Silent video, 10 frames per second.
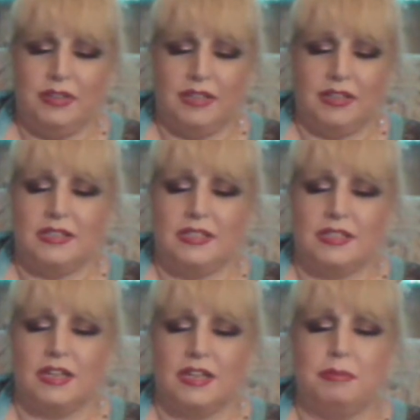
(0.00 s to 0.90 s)
And this is
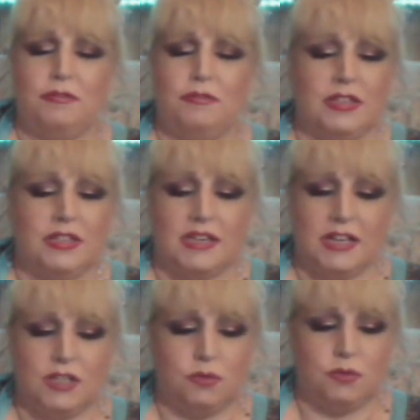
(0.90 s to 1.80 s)
going to be for this
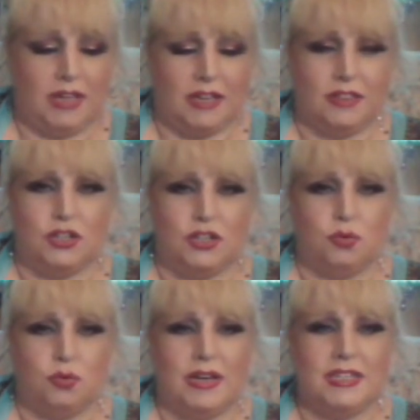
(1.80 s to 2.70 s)
next week, the
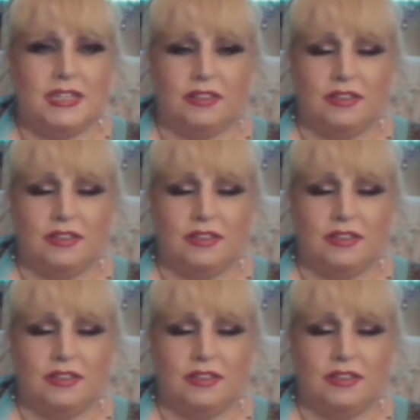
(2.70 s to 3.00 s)
20th